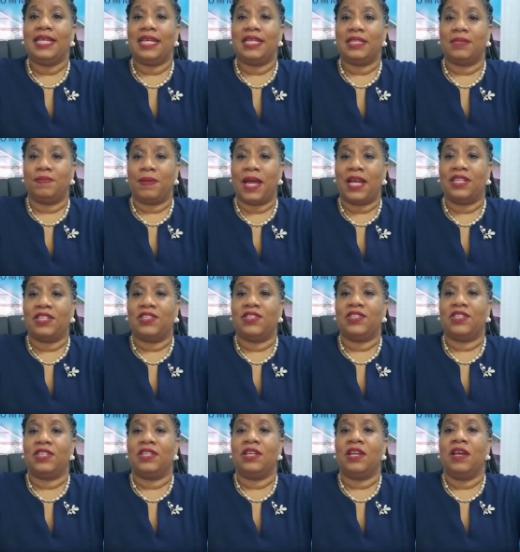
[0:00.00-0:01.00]

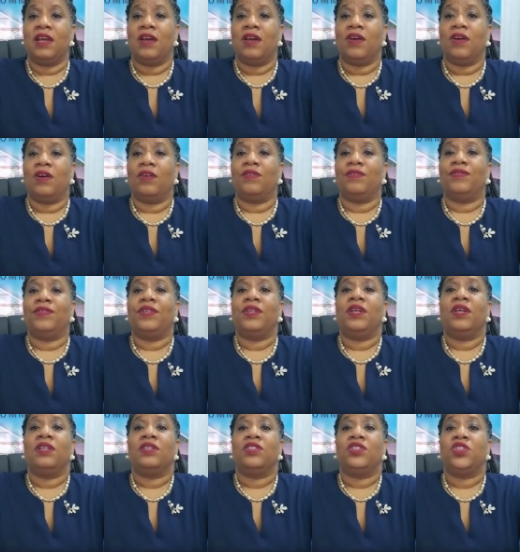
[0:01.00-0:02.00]
expansion of
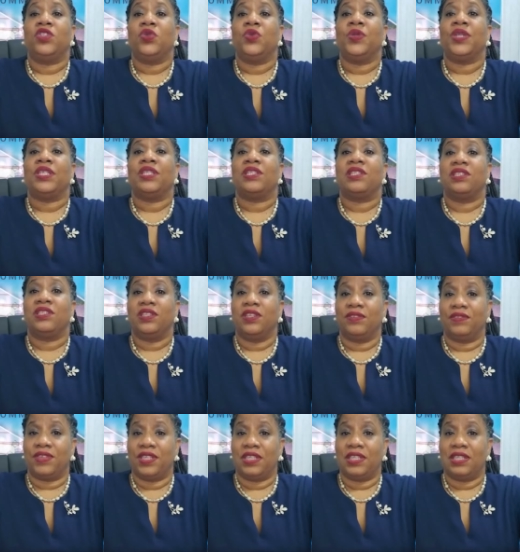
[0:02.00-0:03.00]
sewage
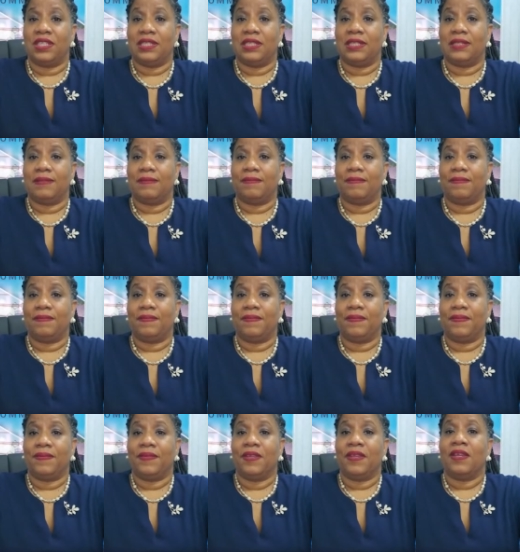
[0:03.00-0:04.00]
services.
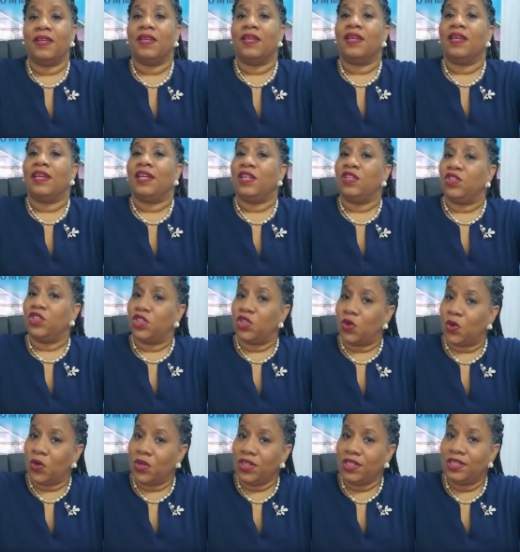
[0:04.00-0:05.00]
In
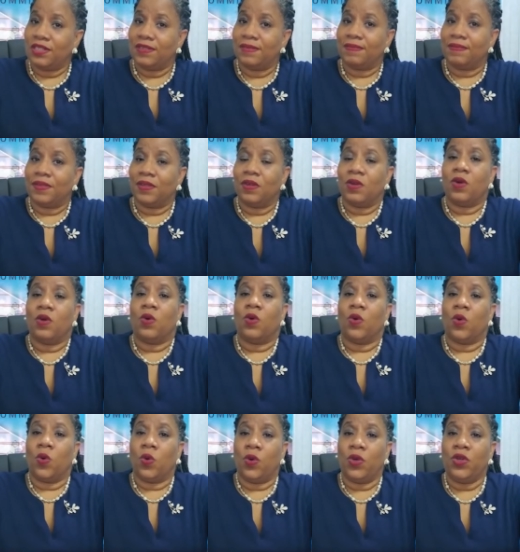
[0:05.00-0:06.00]
short,
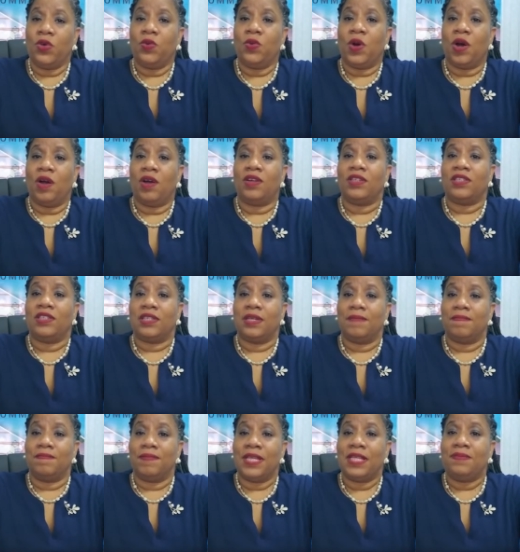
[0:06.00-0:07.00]
OUR's
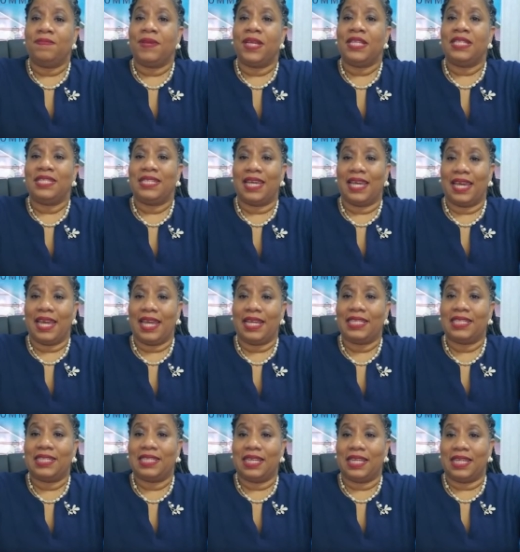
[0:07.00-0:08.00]
commitment to
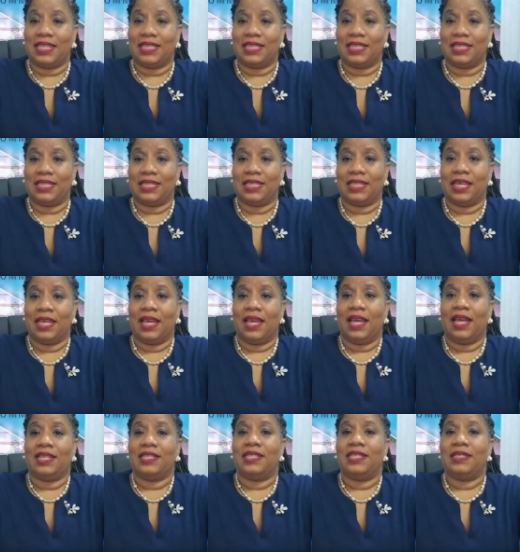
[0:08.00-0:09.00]
excellence
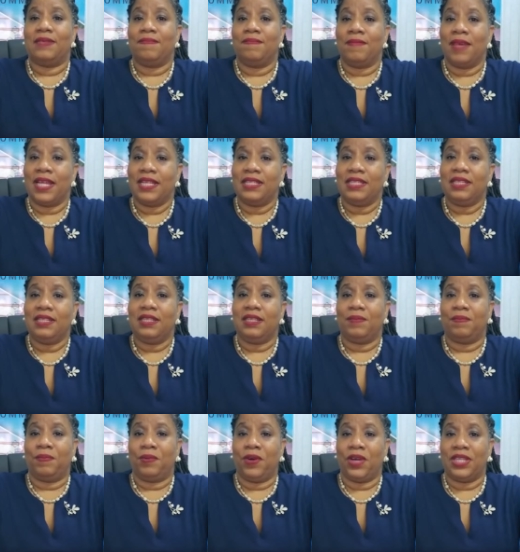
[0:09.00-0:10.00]
has cemented
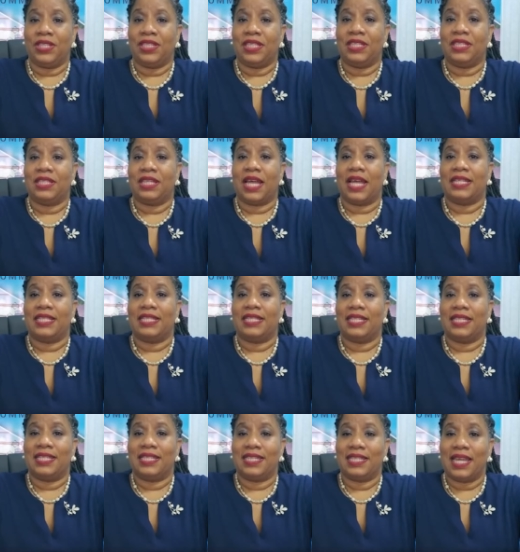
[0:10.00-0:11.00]
their presence as
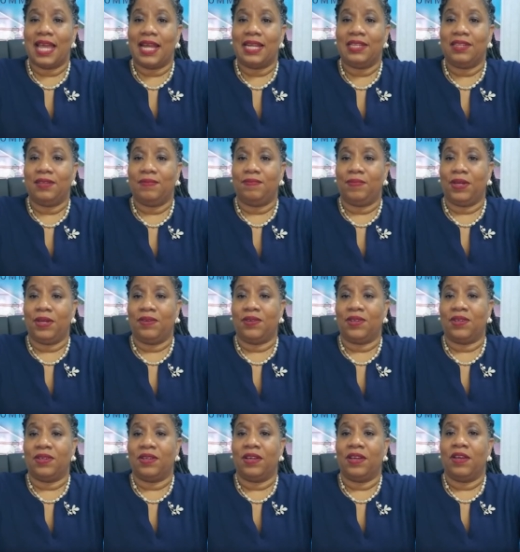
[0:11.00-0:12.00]
the standard
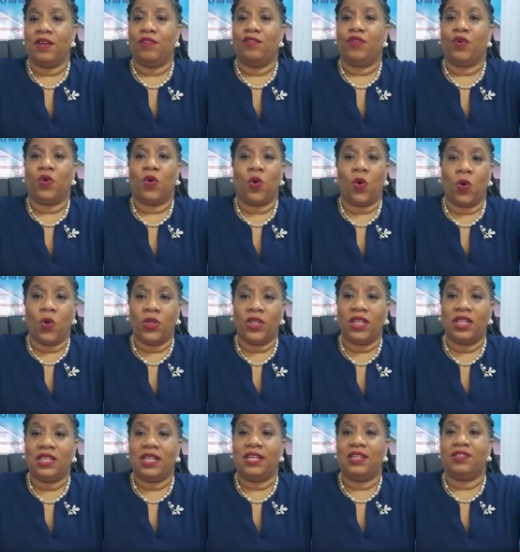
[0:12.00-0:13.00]
bearer for all
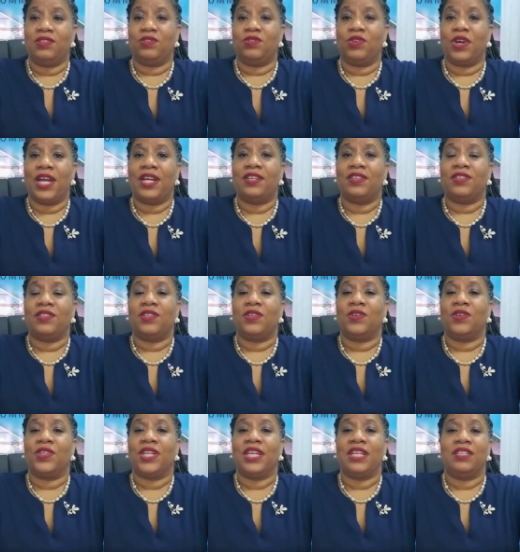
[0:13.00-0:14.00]
things
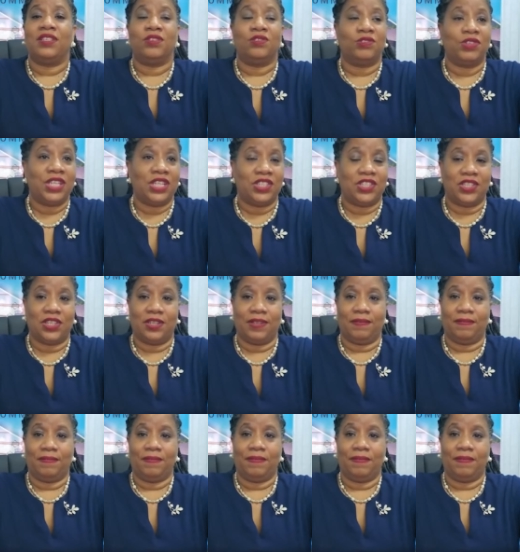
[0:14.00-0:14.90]
regulatory in the region,